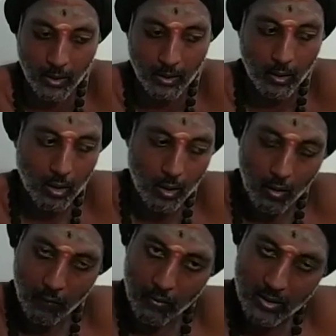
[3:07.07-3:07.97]
But
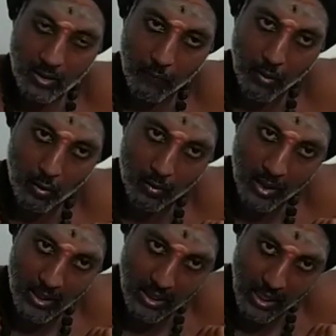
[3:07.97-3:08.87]
first of all, you
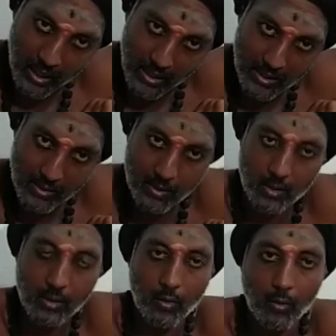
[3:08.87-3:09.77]
can
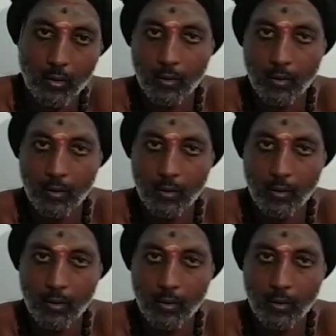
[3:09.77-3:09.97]
erase